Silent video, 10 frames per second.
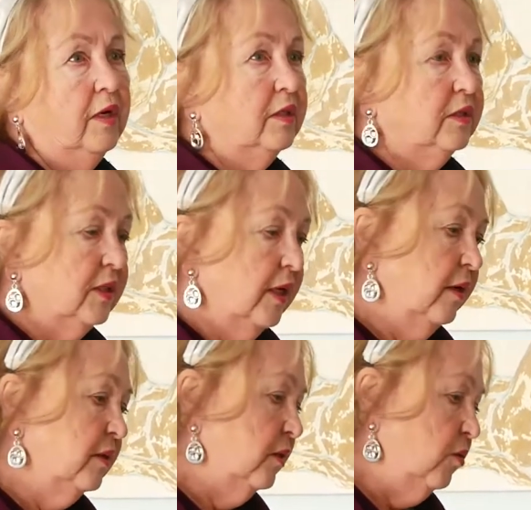
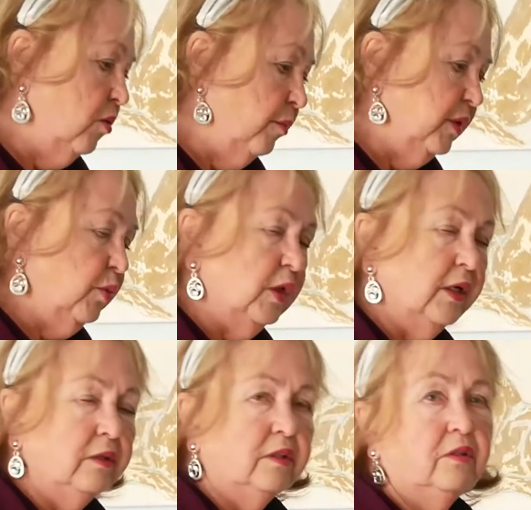Say the common
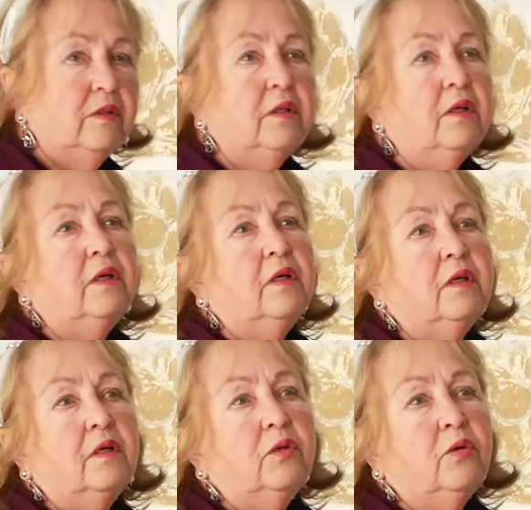ones:
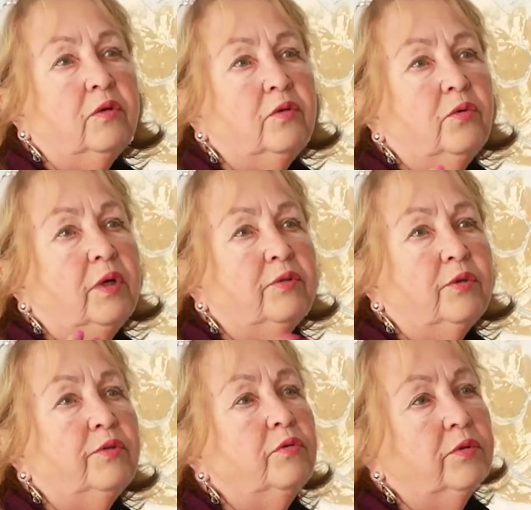you are
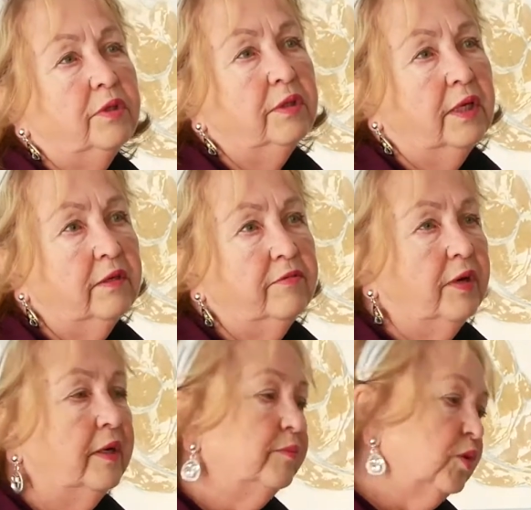not good enough,
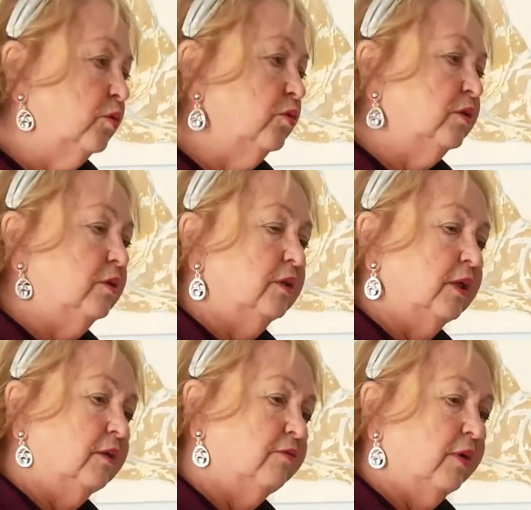I'm not good
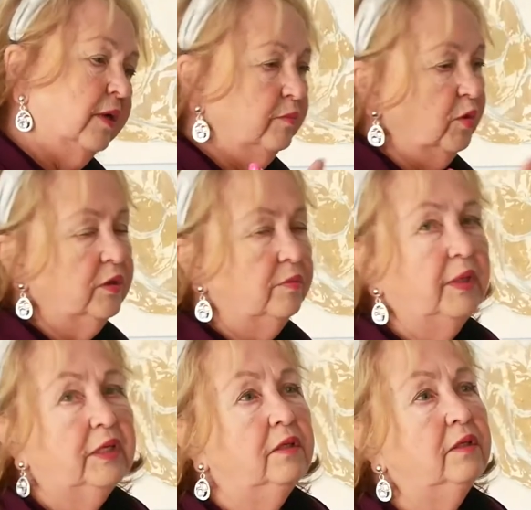enough, I'm not
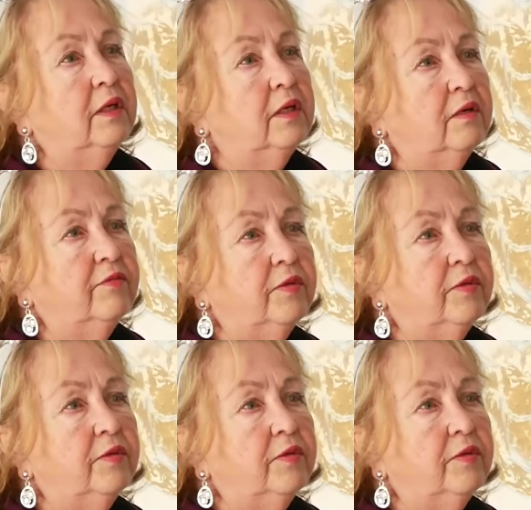smart enough.